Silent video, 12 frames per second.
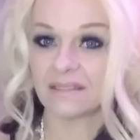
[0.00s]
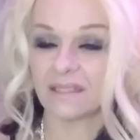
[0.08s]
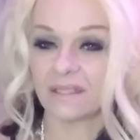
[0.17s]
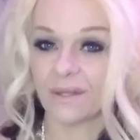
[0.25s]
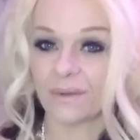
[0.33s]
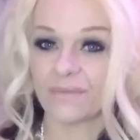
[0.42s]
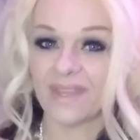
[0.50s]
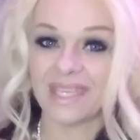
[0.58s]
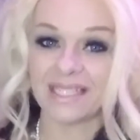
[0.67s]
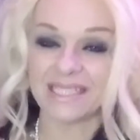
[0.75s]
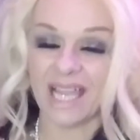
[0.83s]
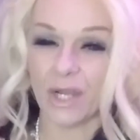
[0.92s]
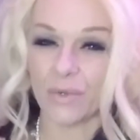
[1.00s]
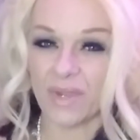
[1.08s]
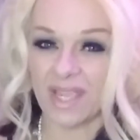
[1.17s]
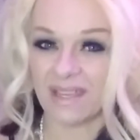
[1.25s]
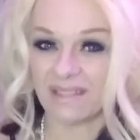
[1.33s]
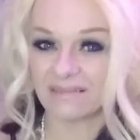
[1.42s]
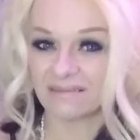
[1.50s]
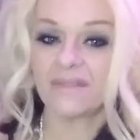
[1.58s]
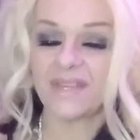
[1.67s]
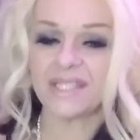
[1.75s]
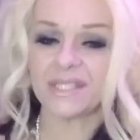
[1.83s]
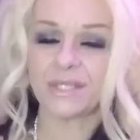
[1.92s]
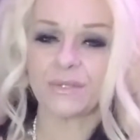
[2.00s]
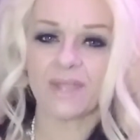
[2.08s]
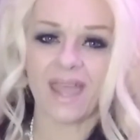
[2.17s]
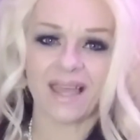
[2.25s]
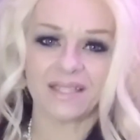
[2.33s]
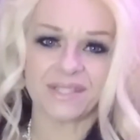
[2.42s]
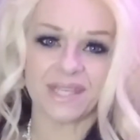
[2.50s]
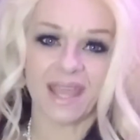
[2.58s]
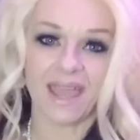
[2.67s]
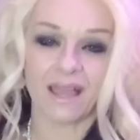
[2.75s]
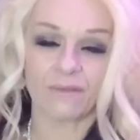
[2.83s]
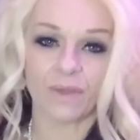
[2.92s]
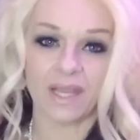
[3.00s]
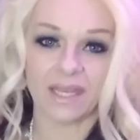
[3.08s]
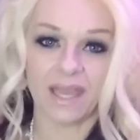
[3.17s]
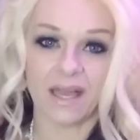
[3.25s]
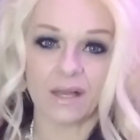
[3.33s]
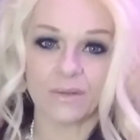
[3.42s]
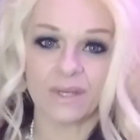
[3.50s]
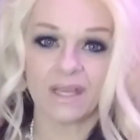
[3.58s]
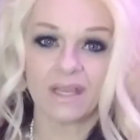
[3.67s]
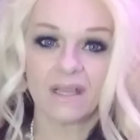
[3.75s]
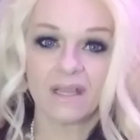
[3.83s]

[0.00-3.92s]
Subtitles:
You know, they get diarrhea. These two cats that I have right now,